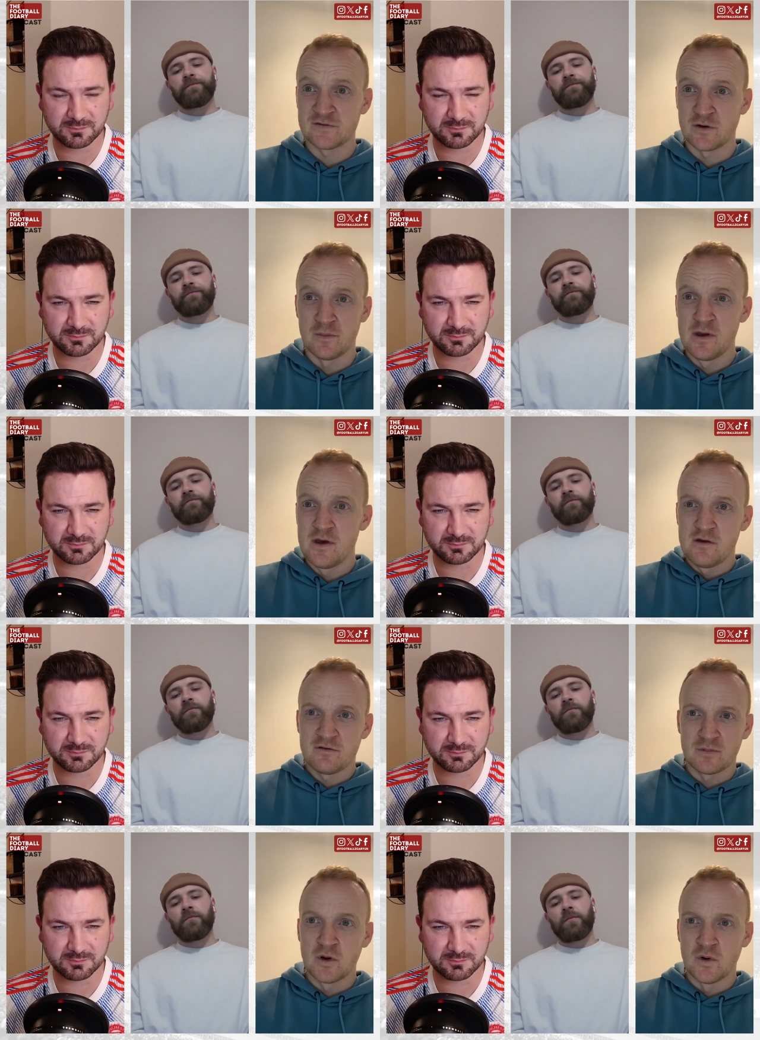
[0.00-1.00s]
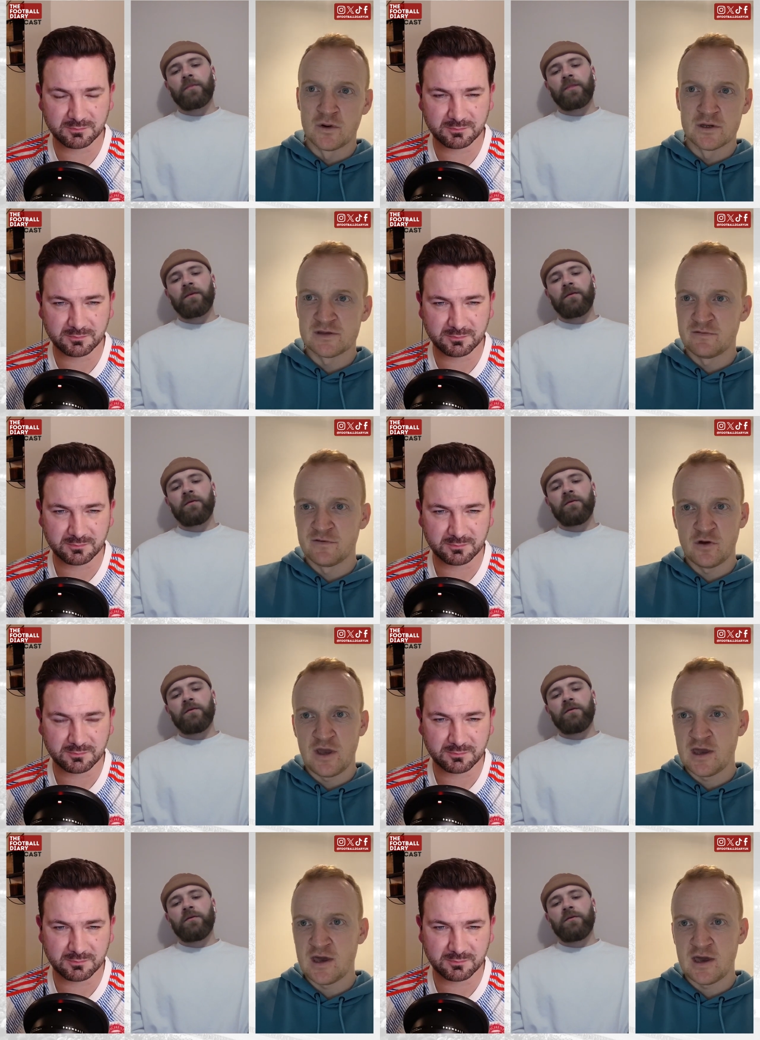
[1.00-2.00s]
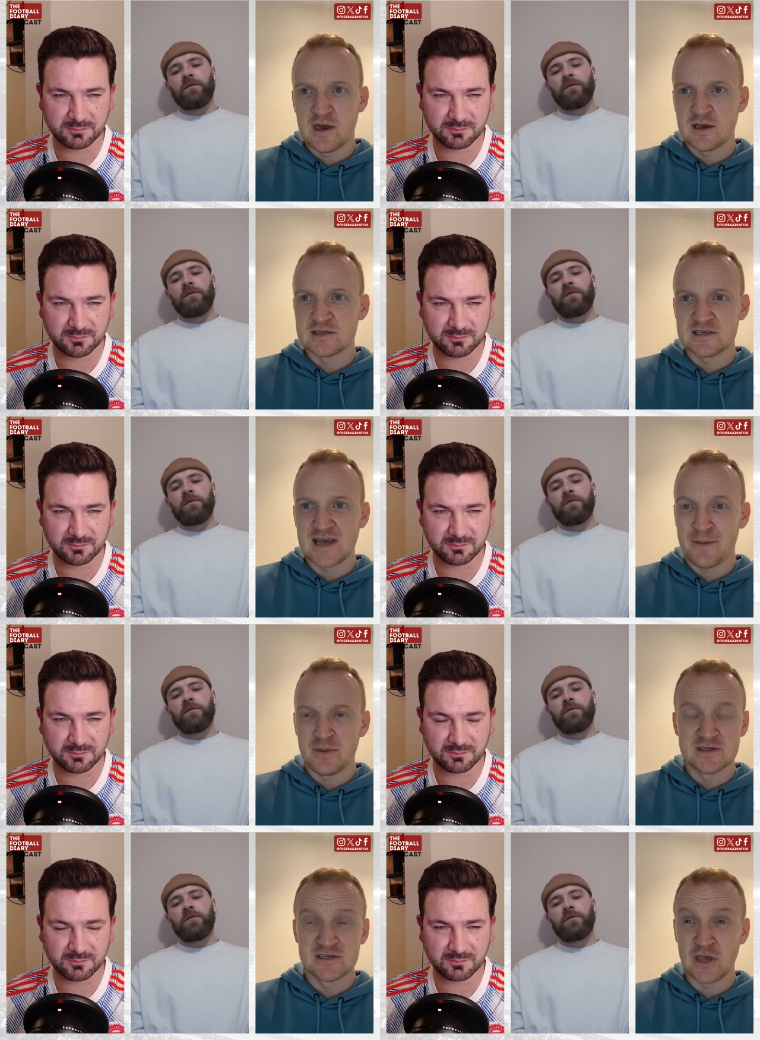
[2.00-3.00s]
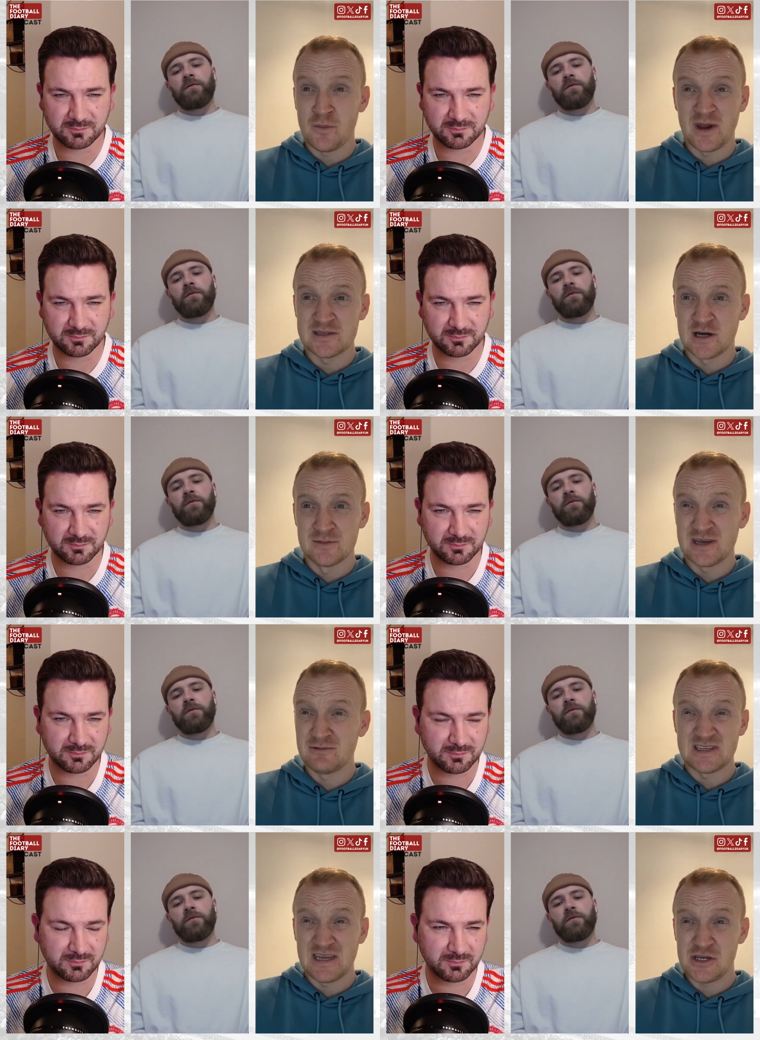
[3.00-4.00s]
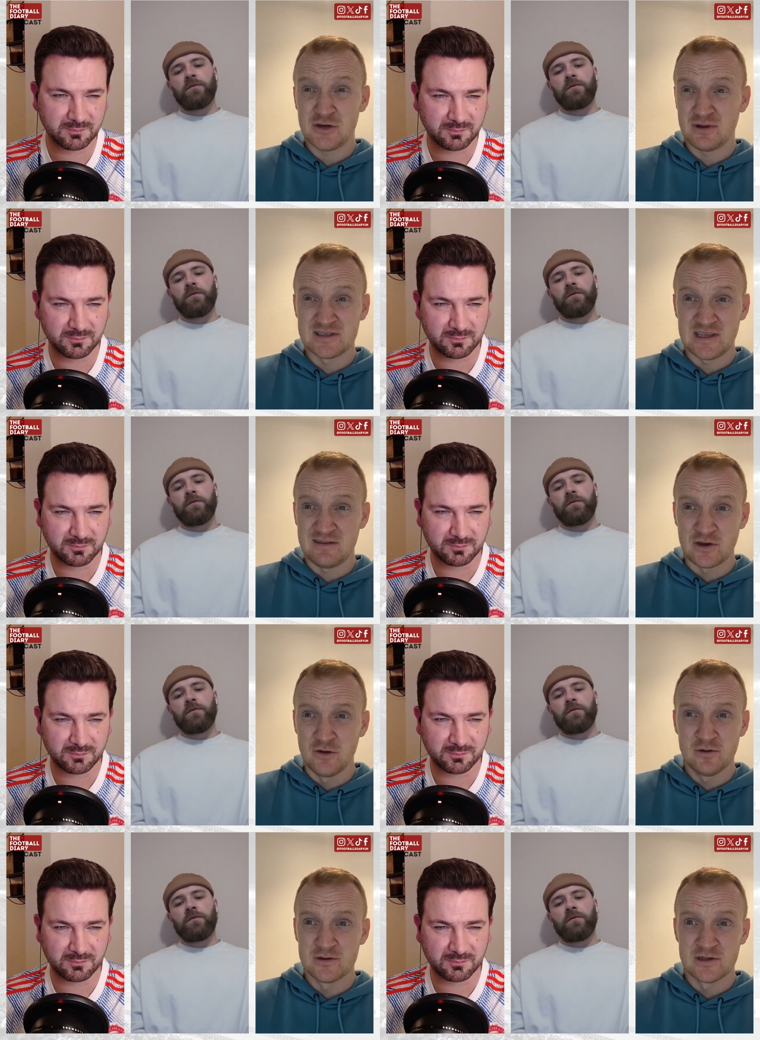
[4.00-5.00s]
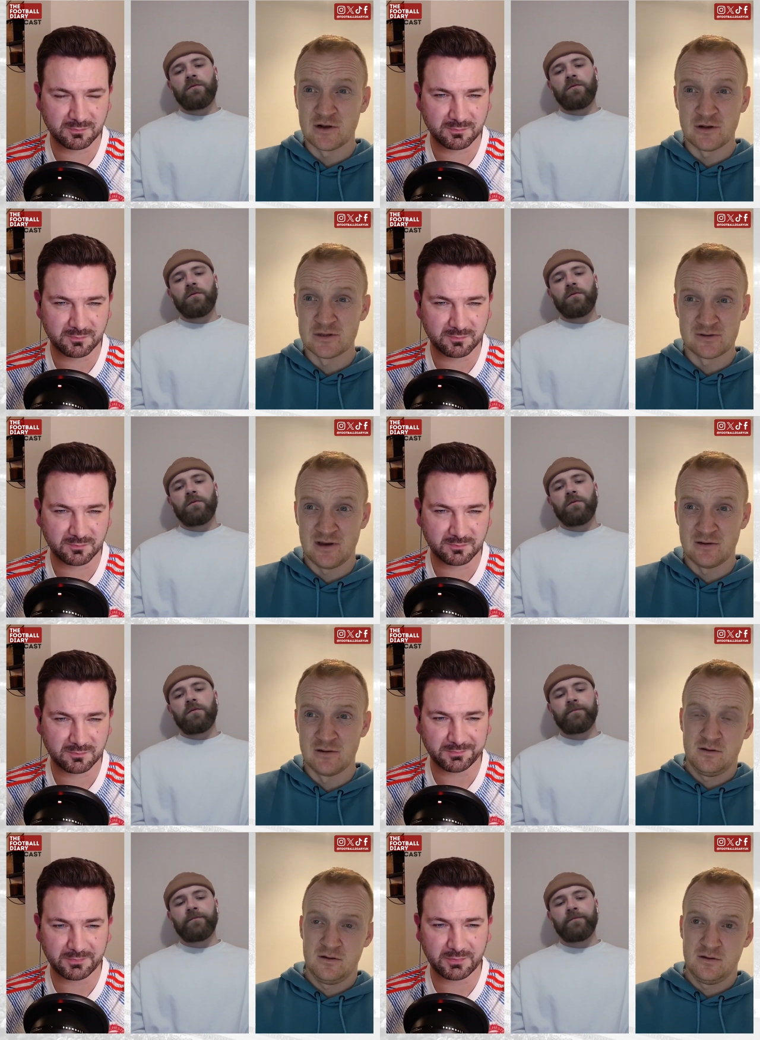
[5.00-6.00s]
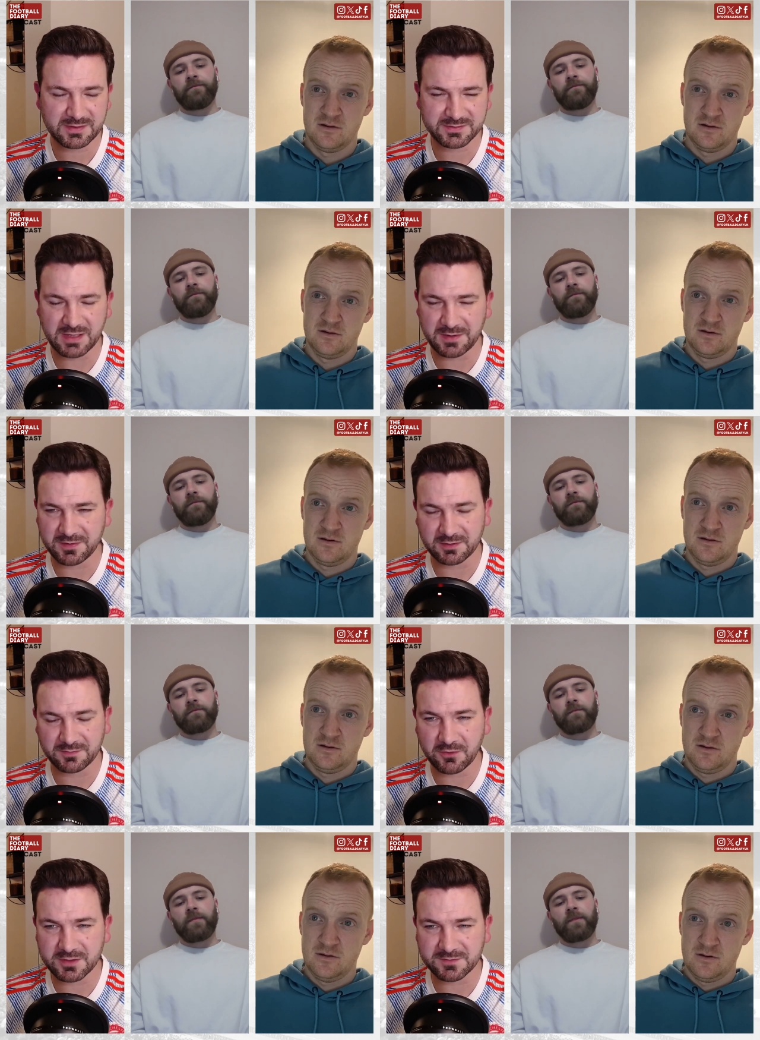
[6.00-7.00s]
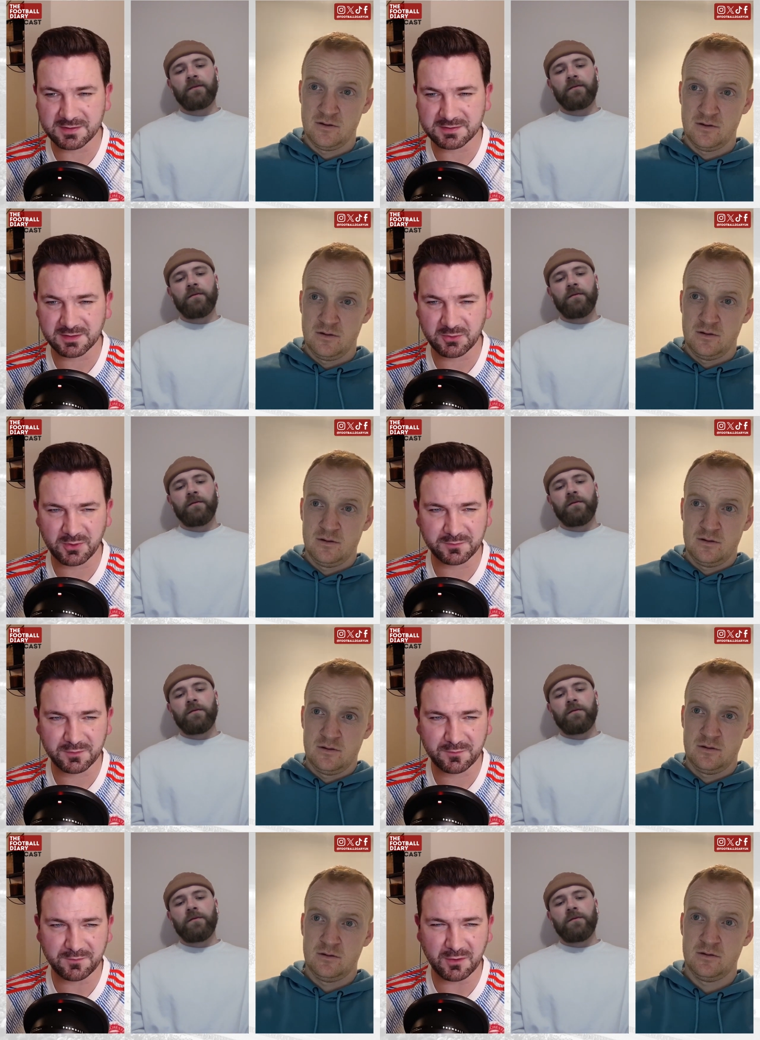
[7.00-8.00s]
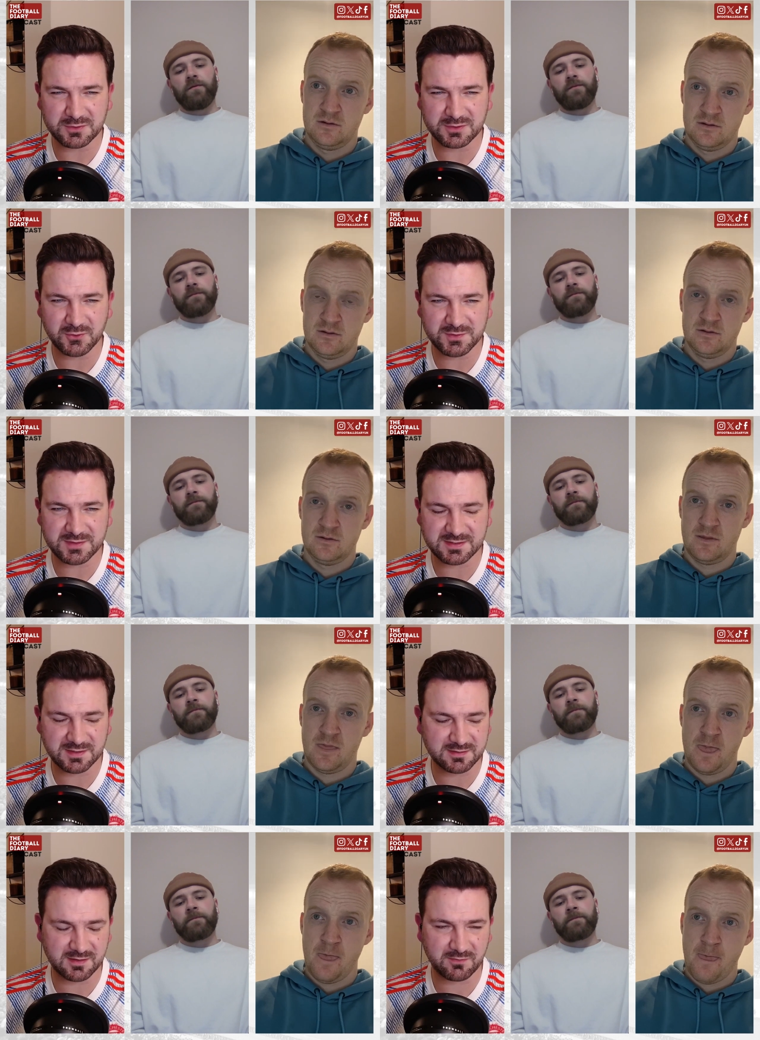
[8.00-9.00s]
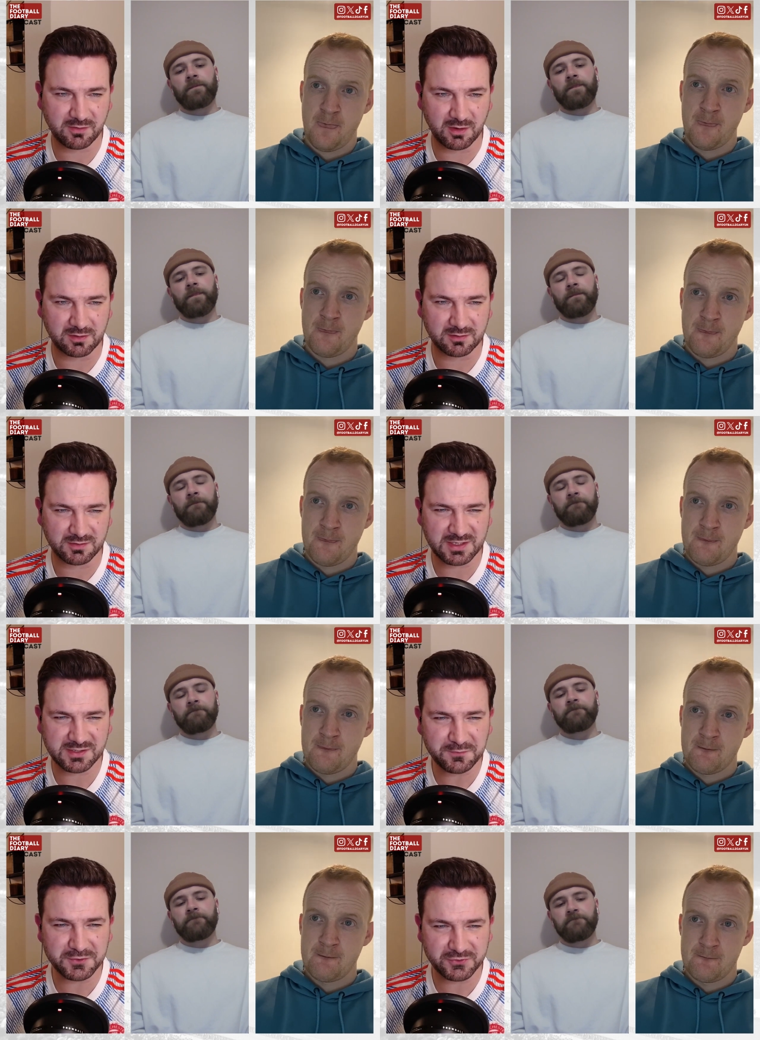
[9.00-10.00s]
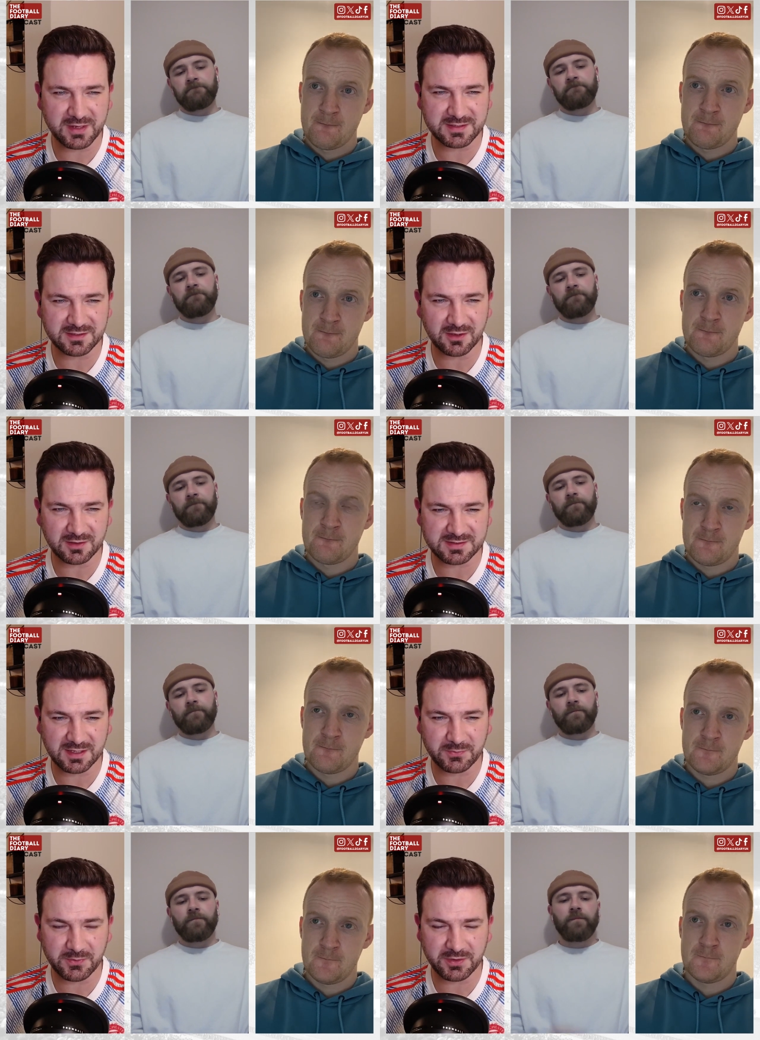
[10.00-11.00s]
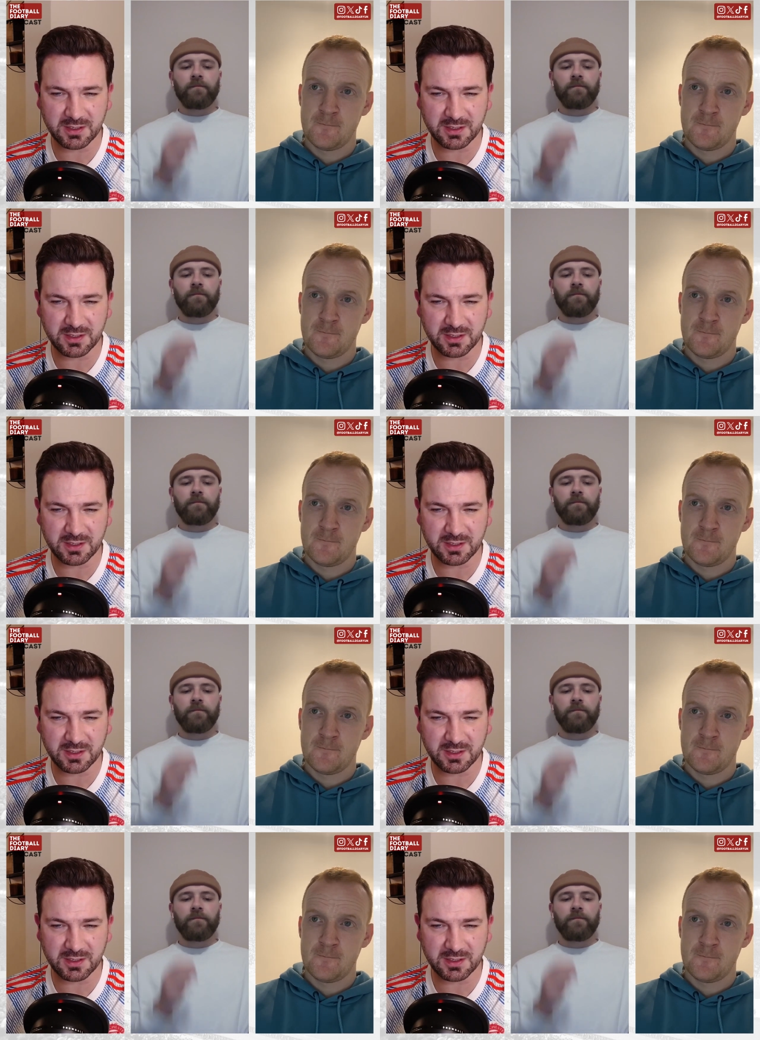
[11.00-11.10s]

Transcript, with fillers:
Speaker 1: from from corners and free kicks. It's happened so many times, and it was an issue when Steve Cooper was at the club as well.
Speaker 2: There's, I think Forest fans have had quite a few false dawns this season, haven't they? They're so frustrating, like I said, with the